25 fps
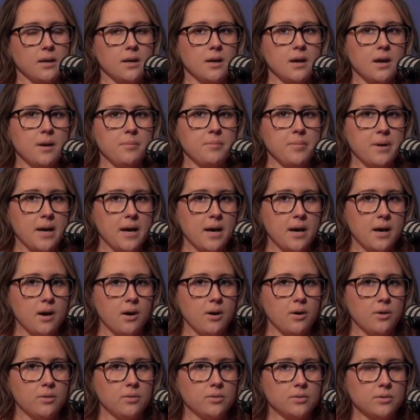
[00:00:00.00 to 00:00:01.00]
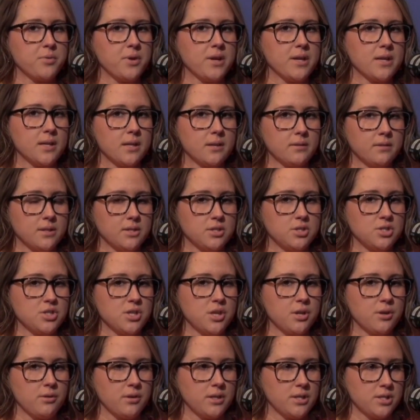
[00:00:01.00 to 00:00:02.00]
about breaking these
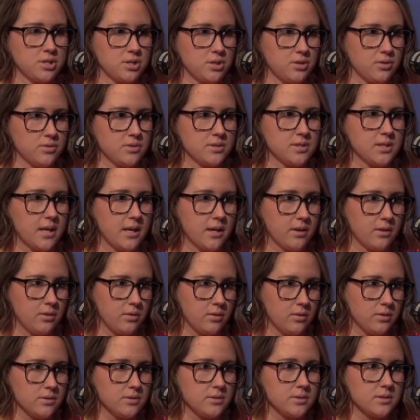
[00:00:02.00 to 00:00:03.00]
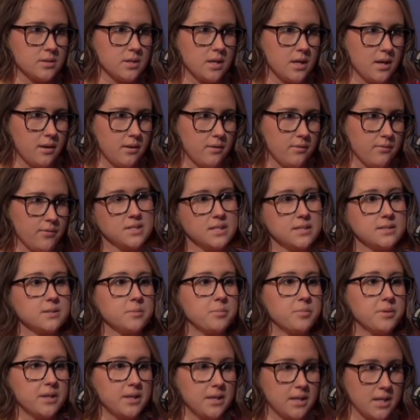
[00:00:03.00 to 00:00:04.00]
generational cycles of
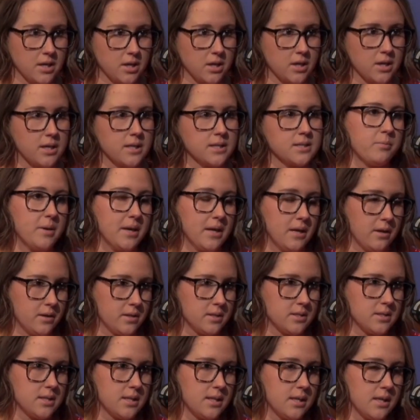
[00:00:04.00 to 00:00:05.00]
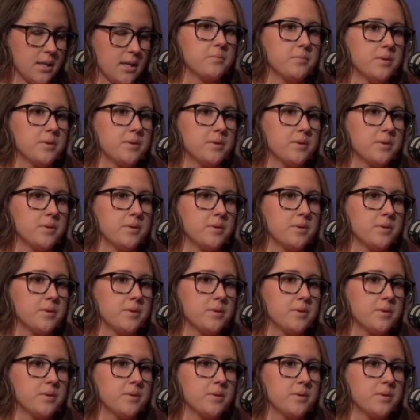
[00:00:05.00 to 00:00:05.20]
disciplinary parenting.